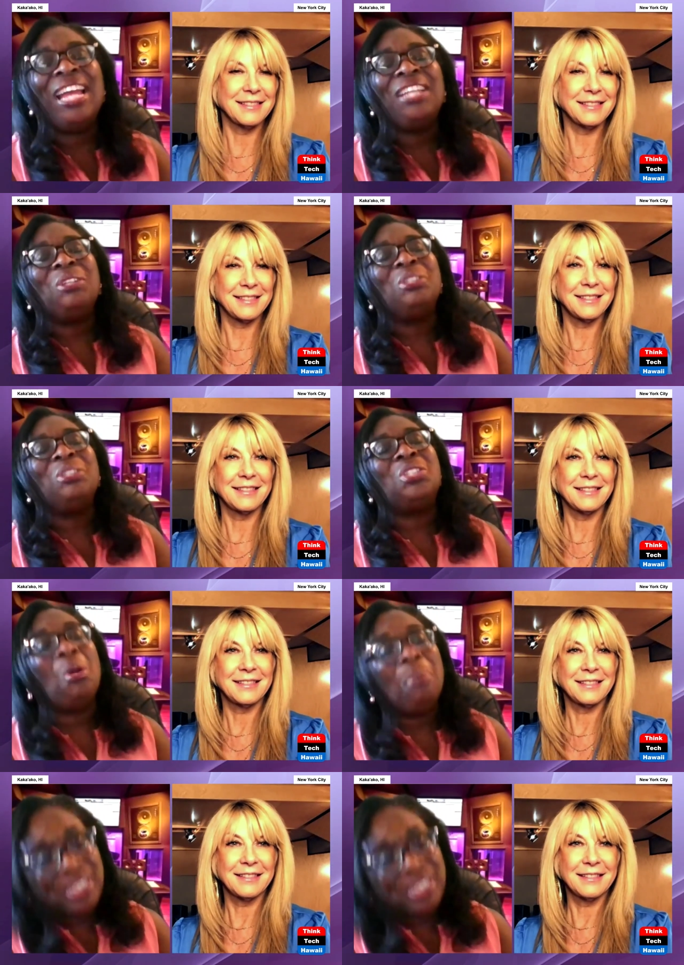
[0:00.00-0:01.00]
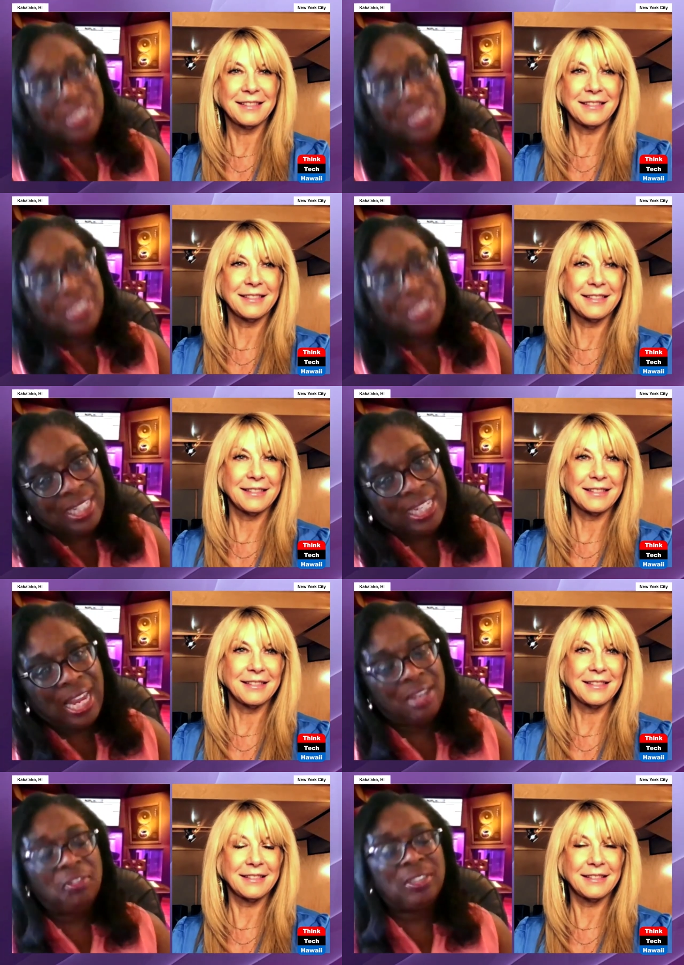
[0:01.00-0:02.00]
Speaker 1: thank you so much
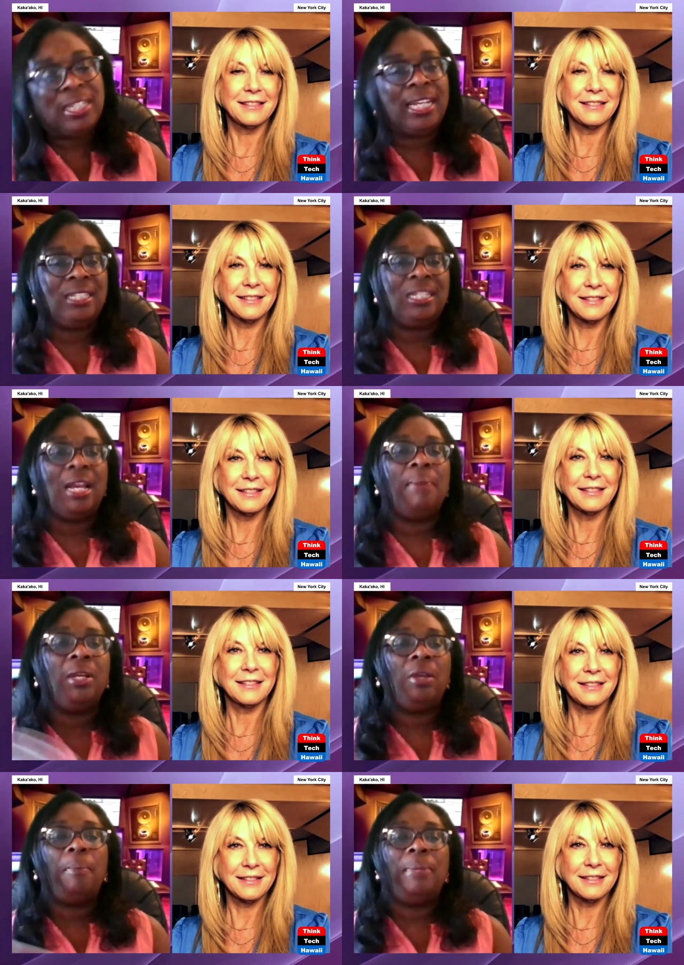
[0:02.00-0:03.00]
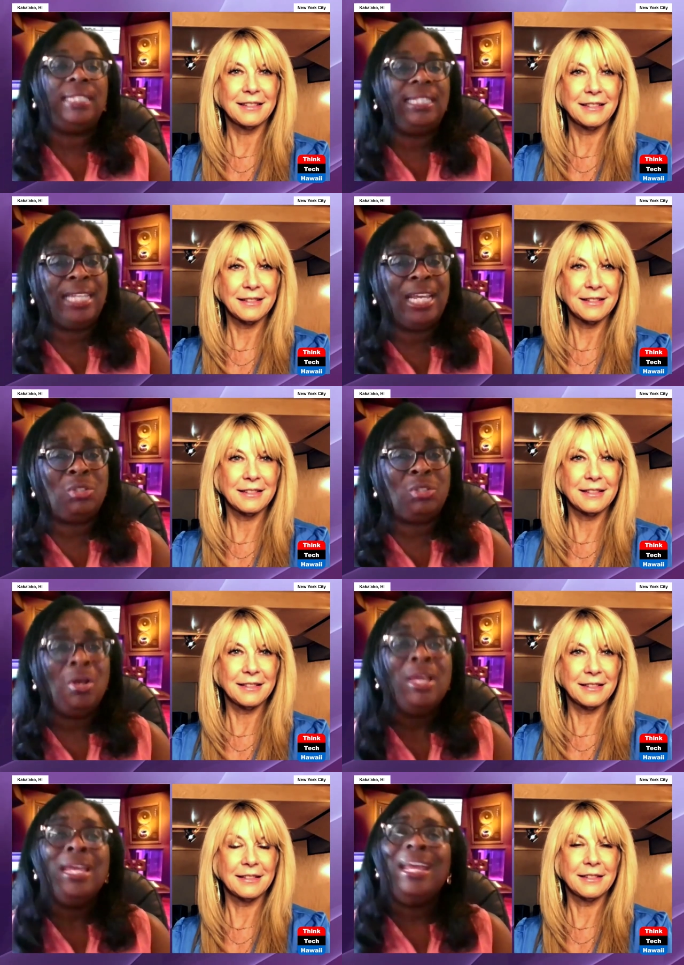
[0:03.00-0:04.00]
again for taking time out of your busy
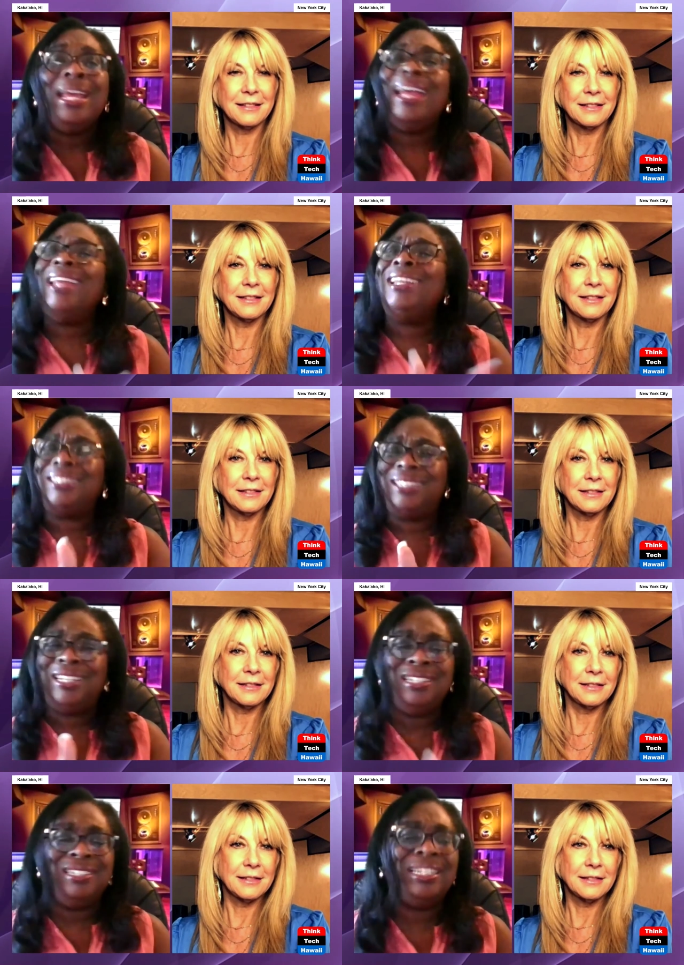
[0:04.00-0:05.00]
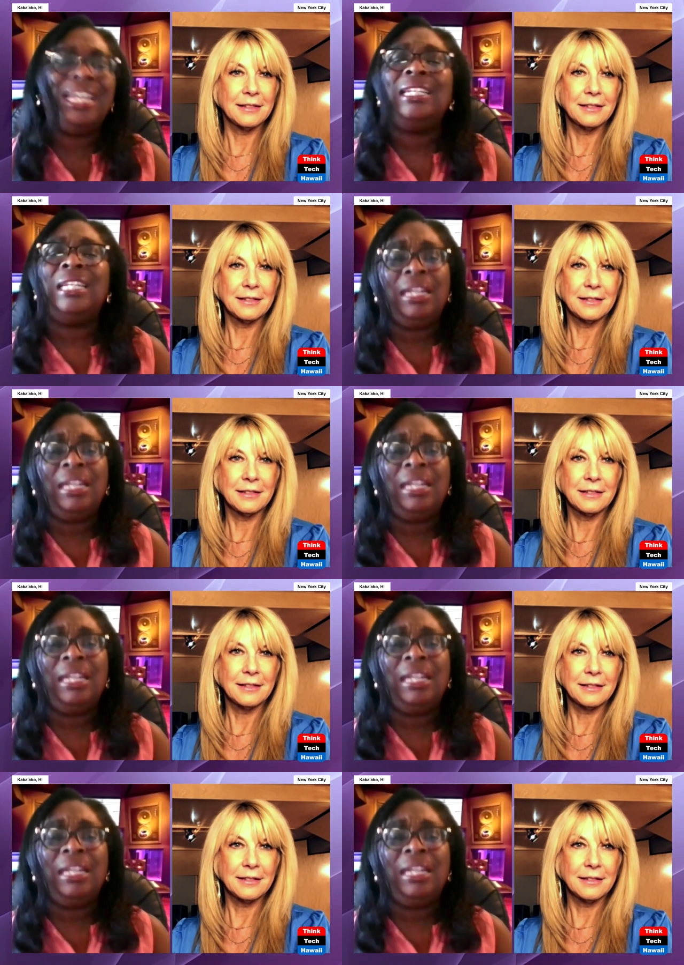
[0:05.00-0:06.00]
schedule and it's in mm-hmm. late in the
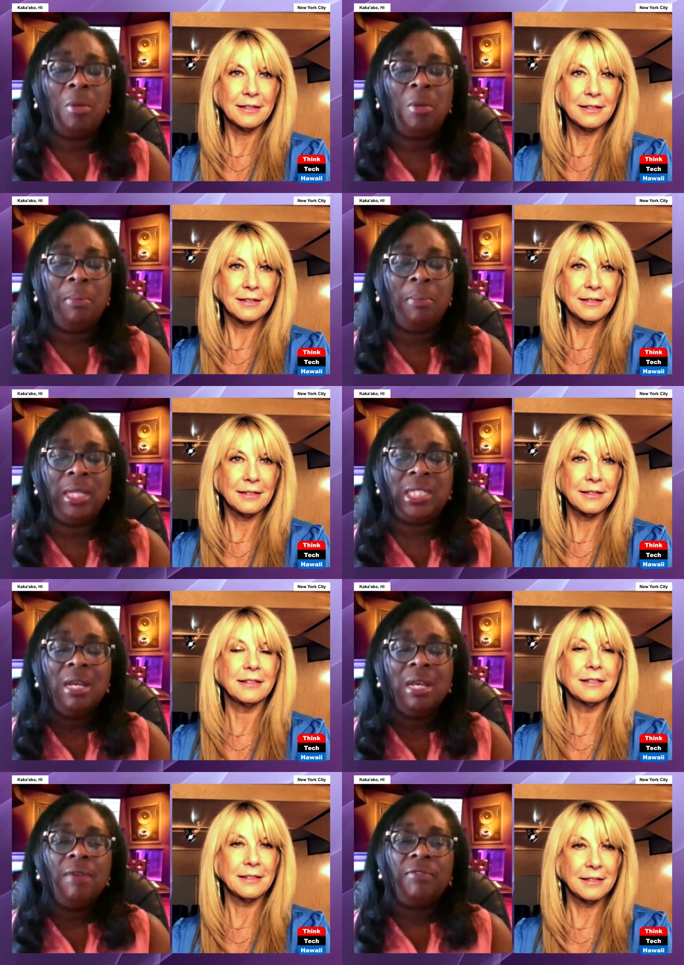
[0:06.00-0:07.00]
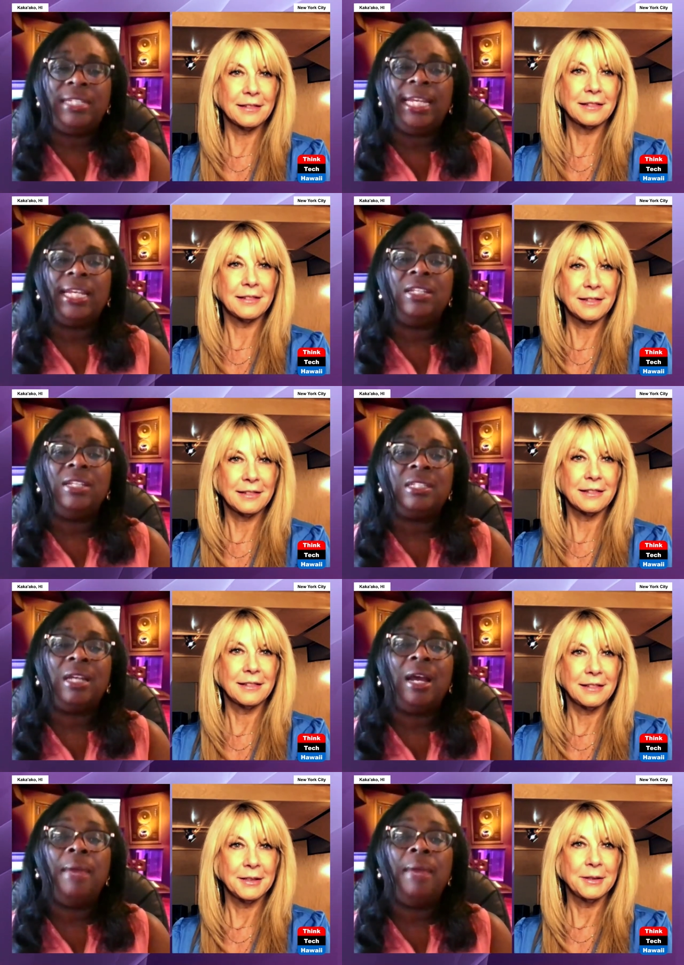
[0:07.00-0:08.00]
evening over there. But thank you so much for
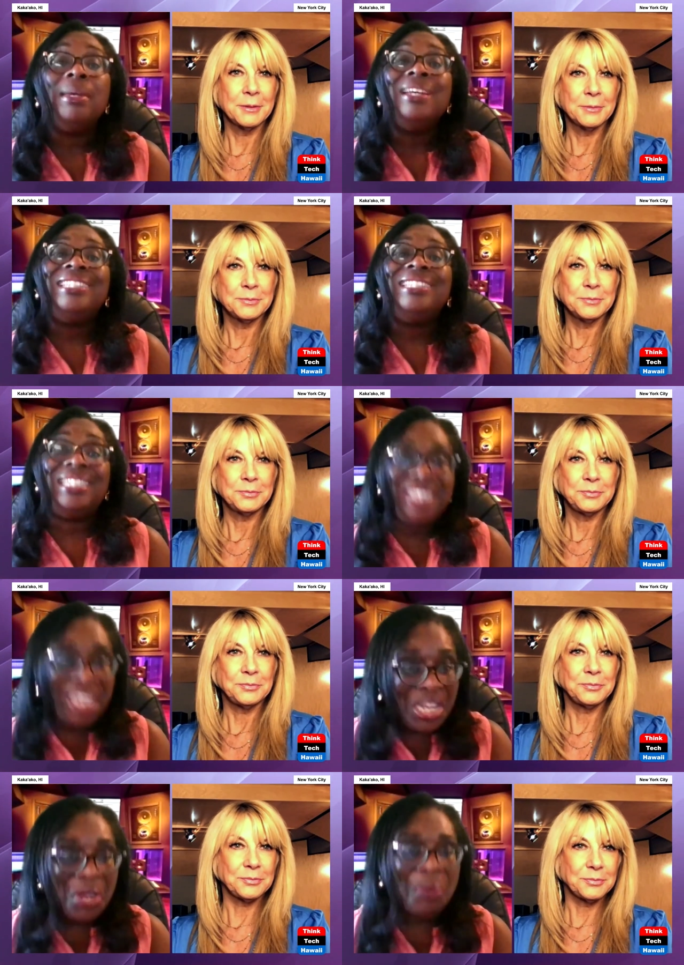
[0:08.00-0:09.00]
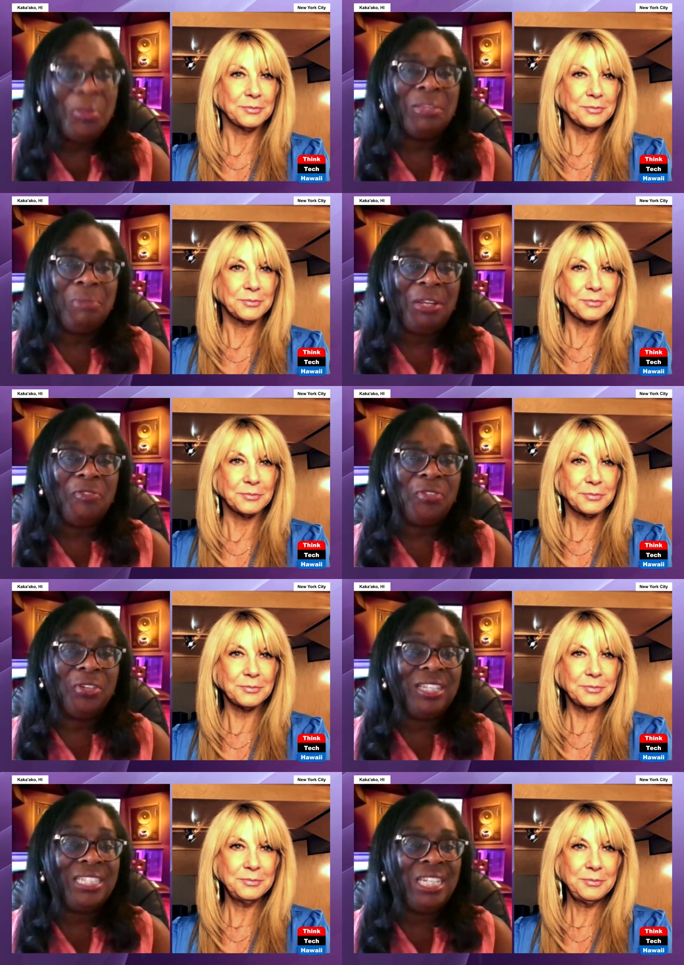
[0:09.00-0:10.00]
taking the time to sit here with me
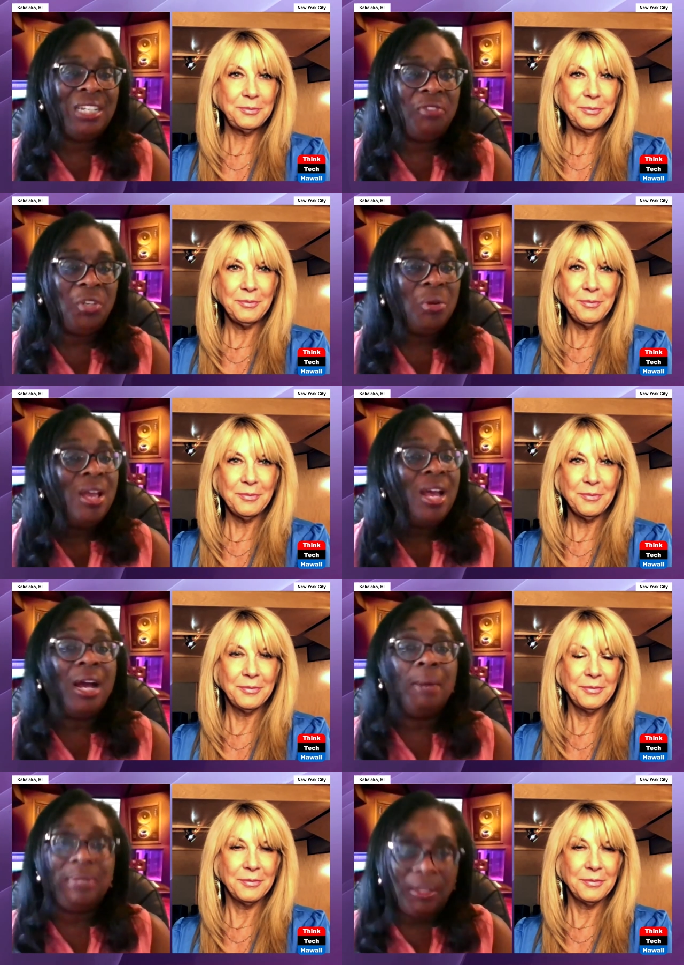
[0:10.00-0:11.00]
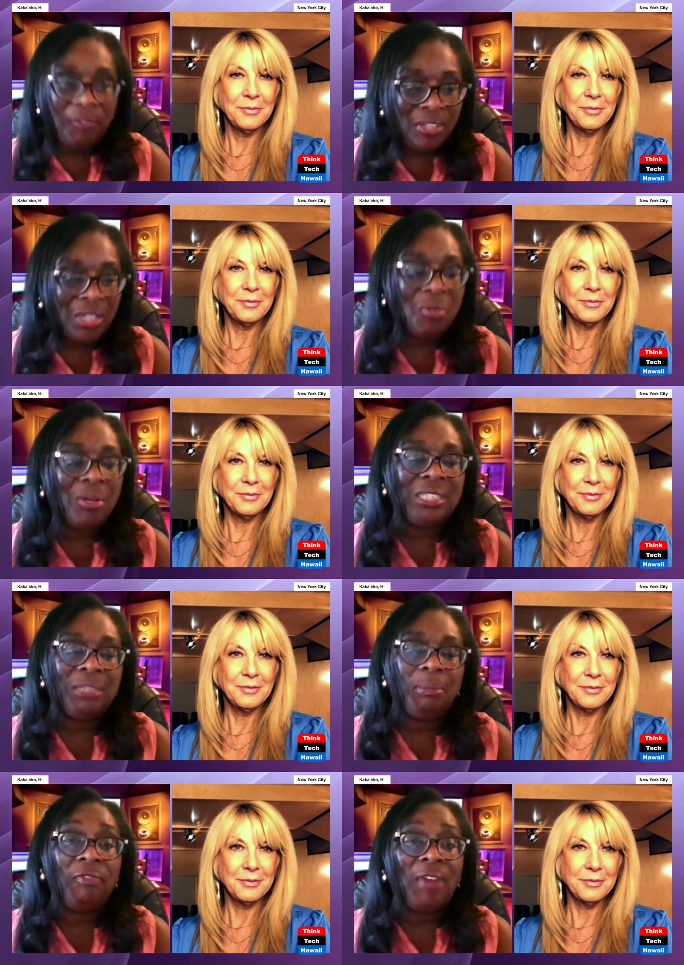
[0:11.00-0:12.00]
for this interview. I'm definitely going to
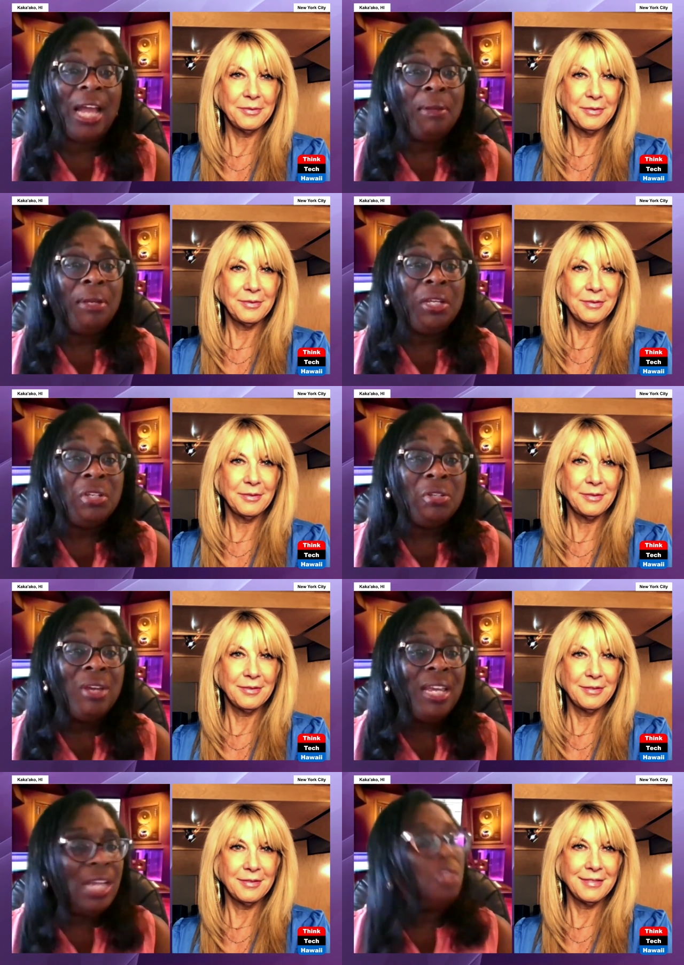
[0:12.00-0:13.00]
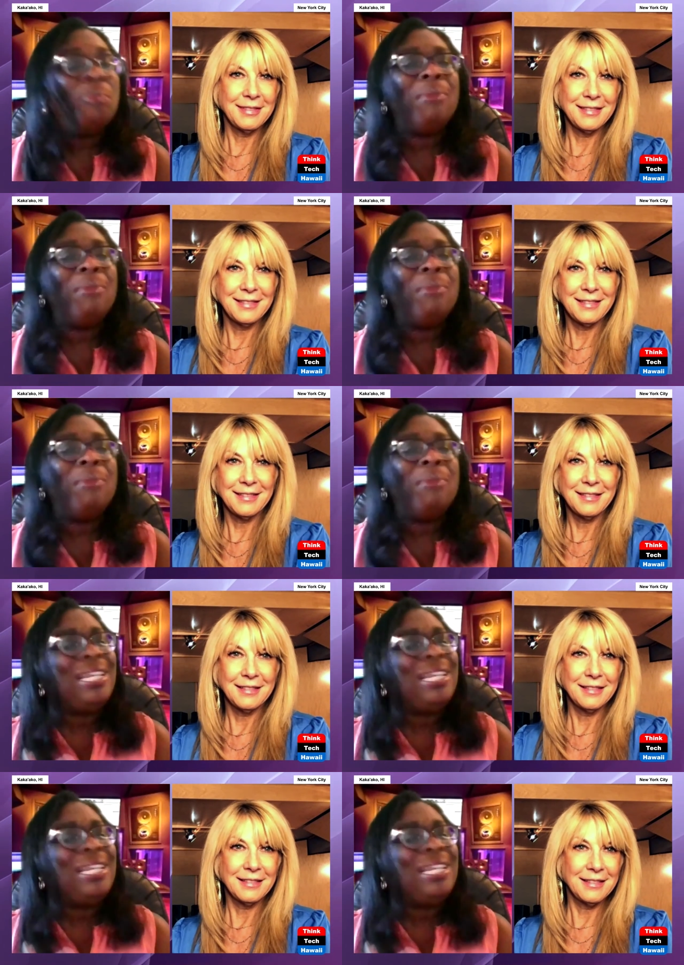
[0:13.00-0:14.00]
be following you, and you might